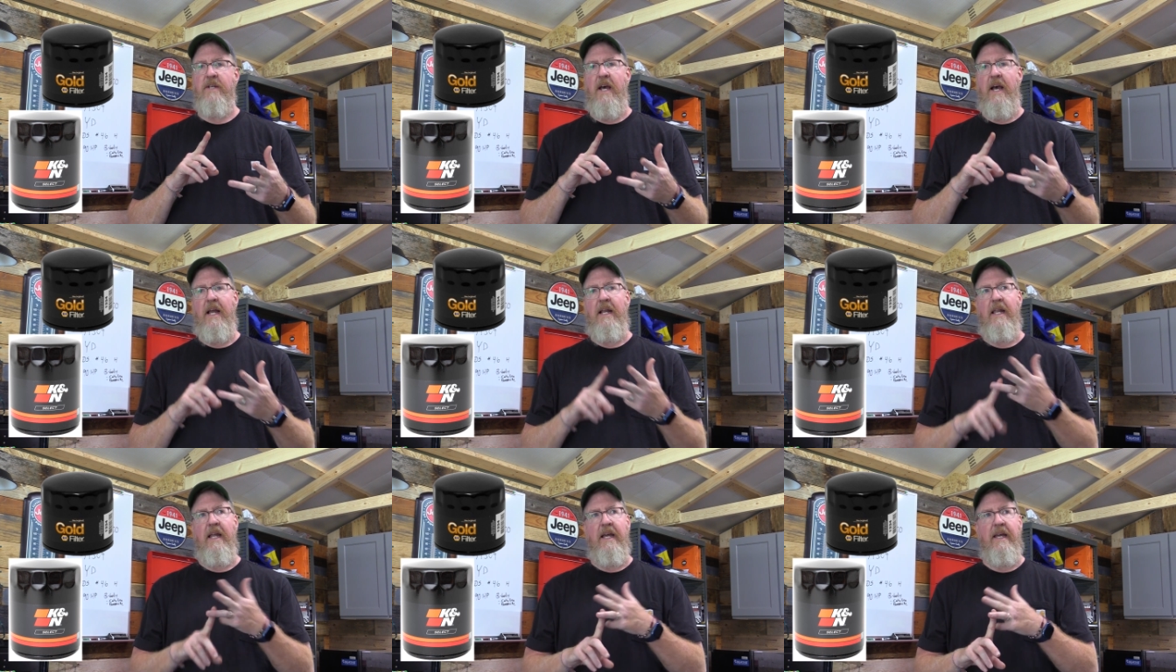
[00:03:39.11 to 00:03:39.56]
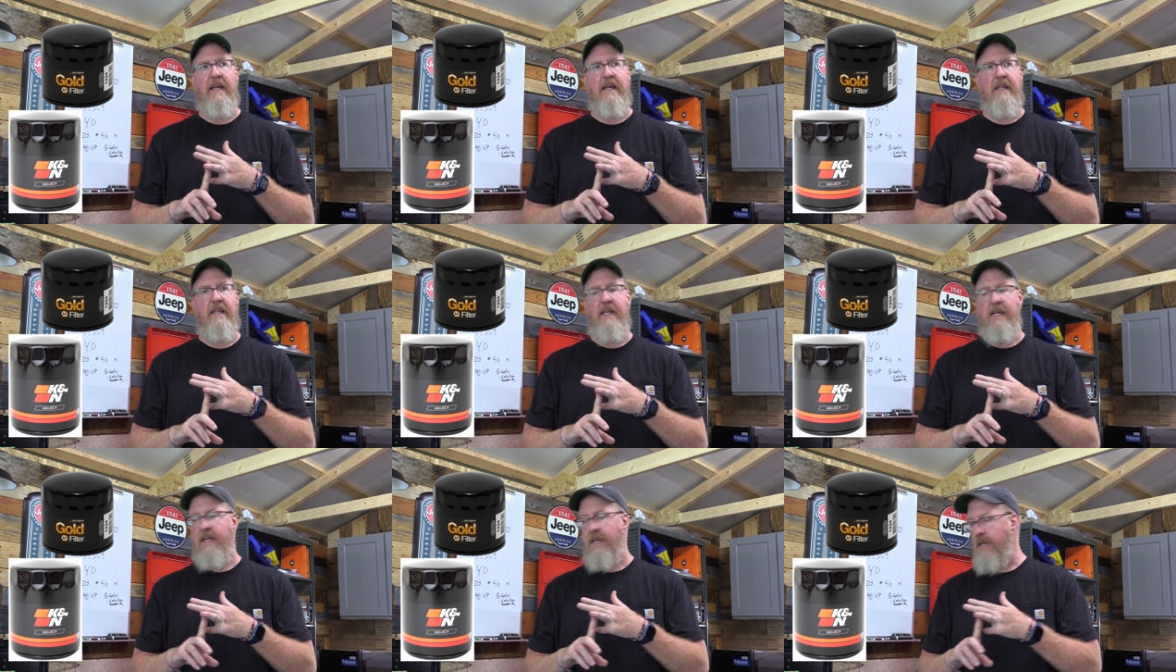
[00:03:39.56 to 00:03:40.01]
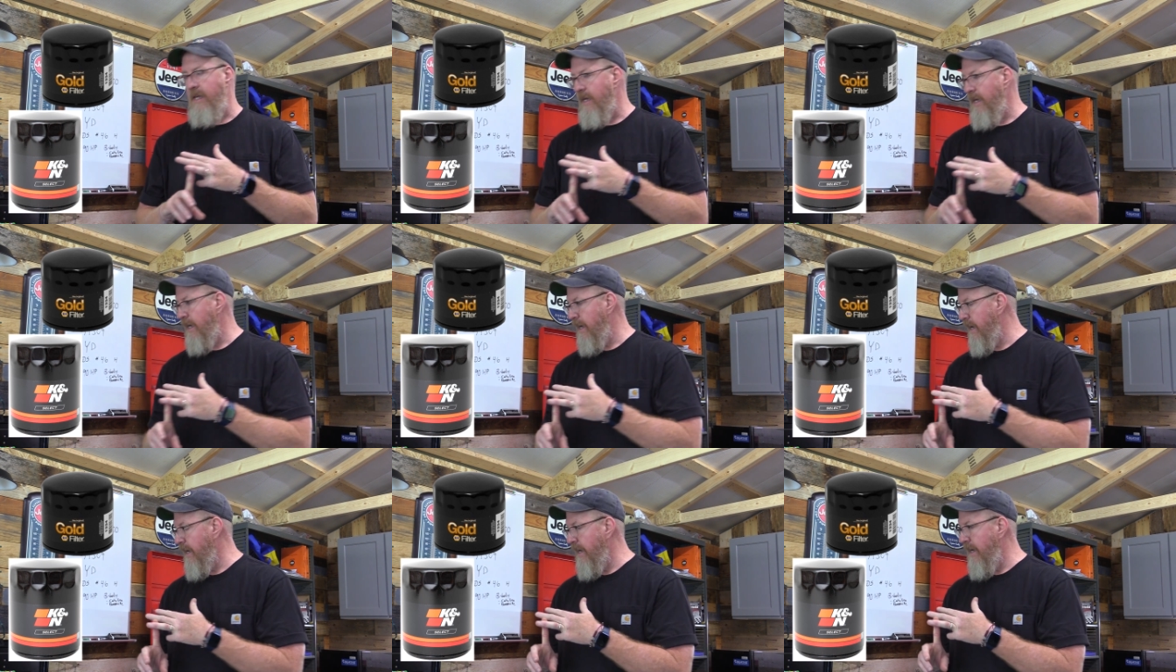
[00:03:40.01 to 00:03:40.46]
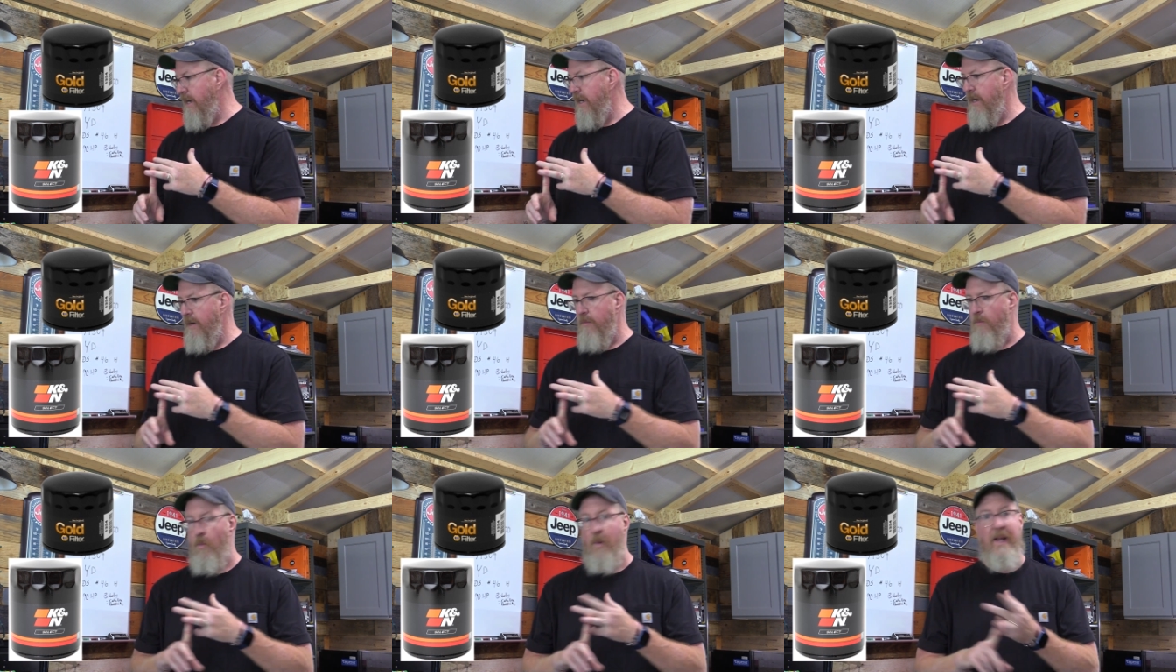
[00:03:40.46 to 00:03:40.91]
I like the
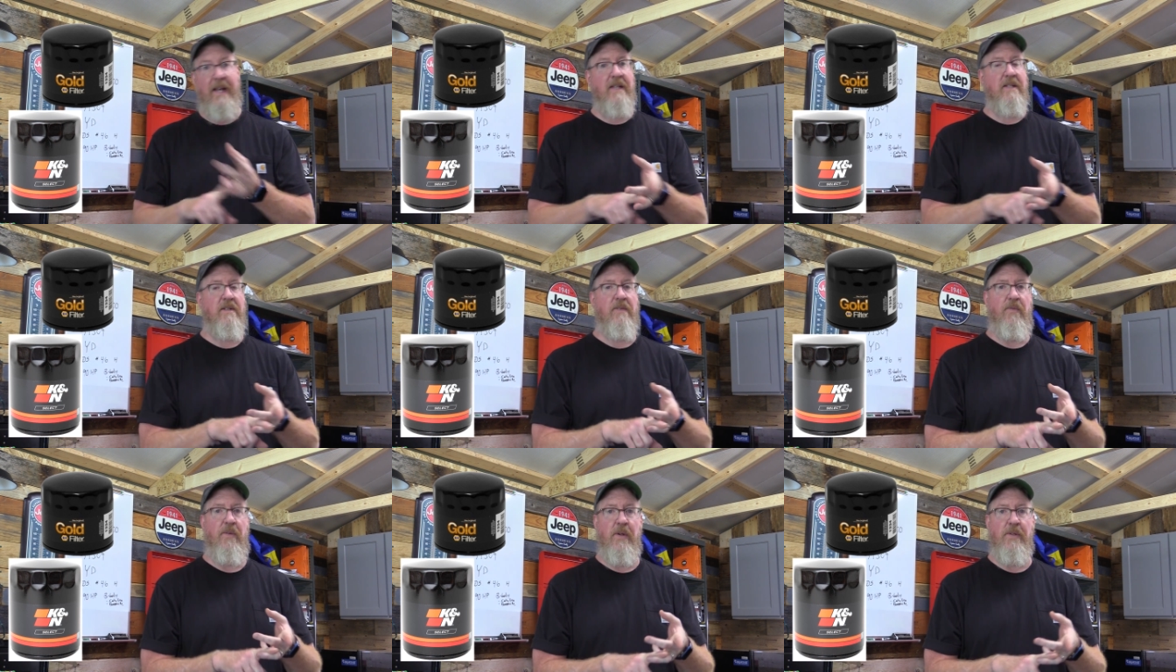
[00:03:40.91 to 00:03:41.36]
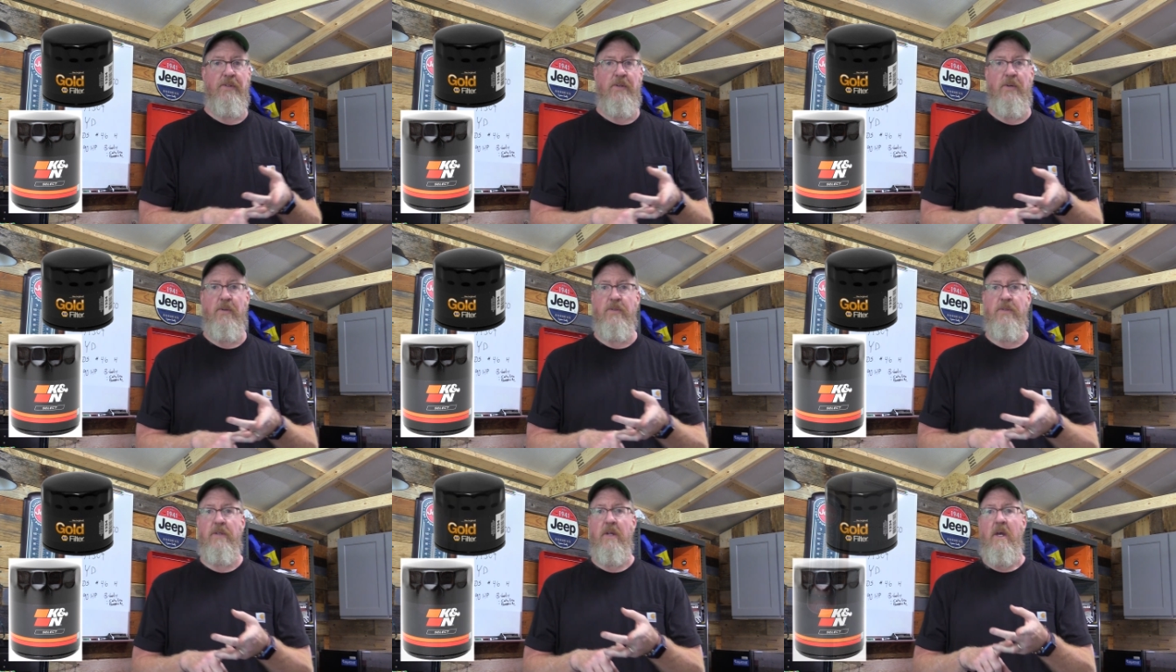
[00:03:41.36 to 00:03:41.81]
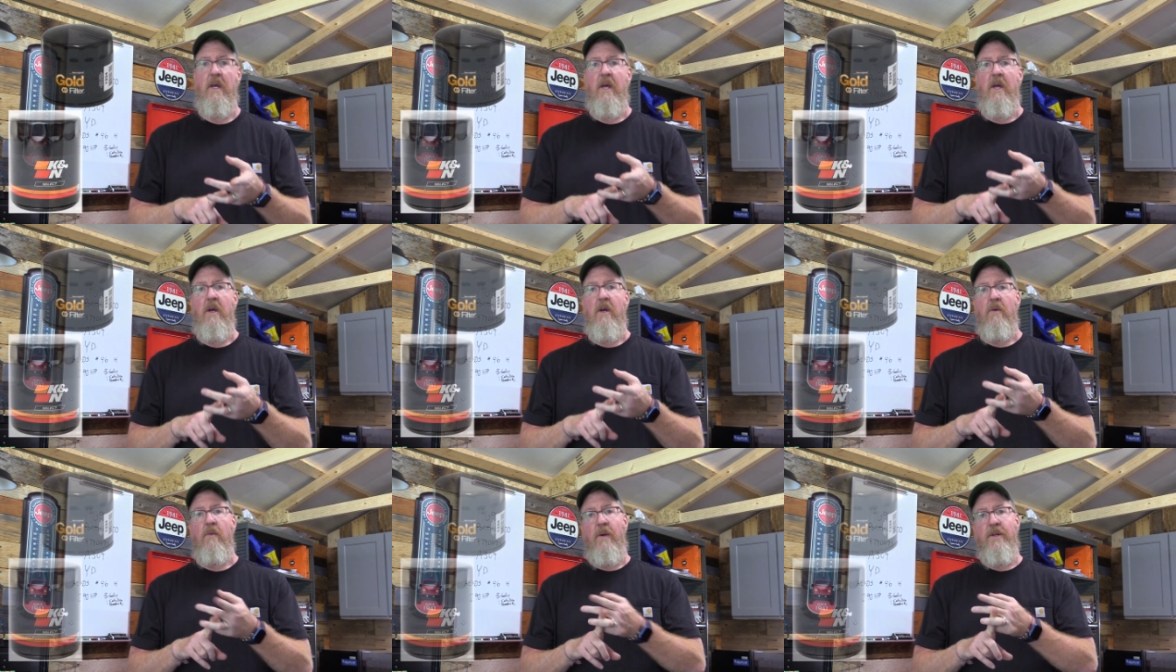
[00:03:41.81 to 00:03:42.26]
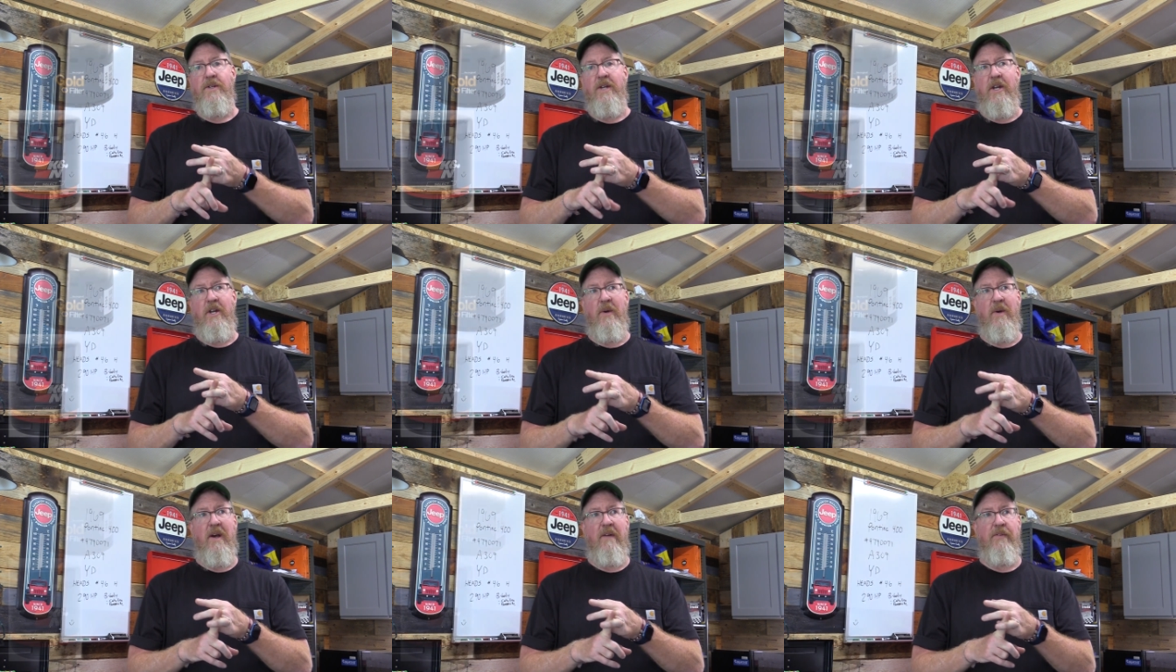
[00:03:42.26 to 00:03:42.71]
uh, Wix filters, which I
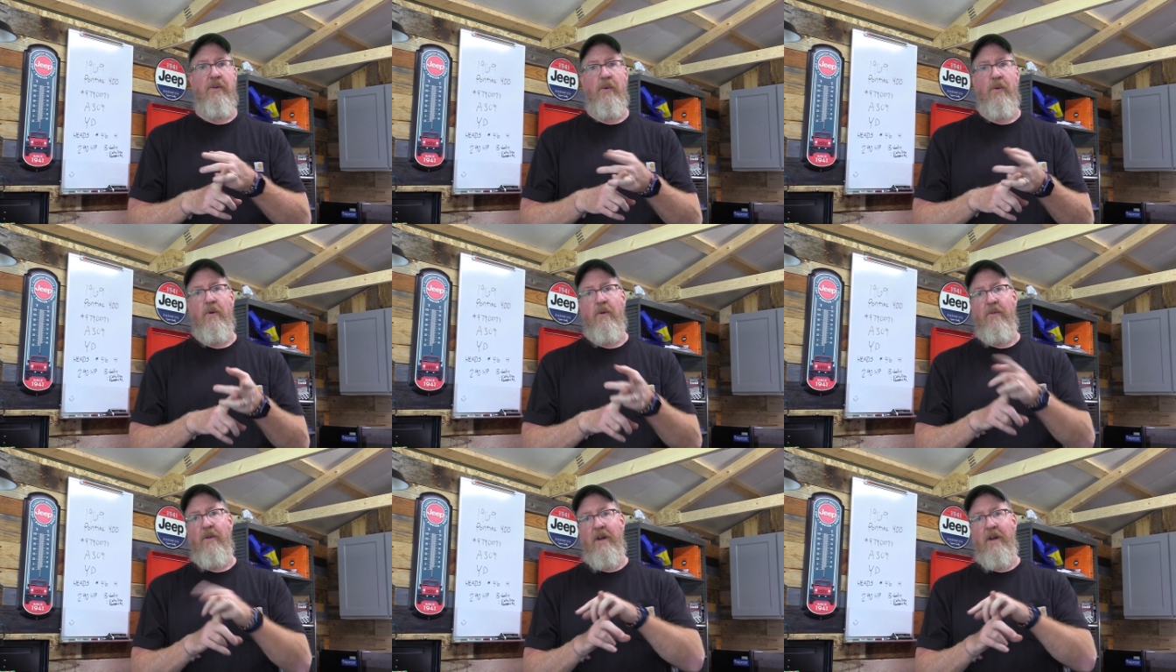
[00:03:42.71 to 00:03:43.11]
do have to order.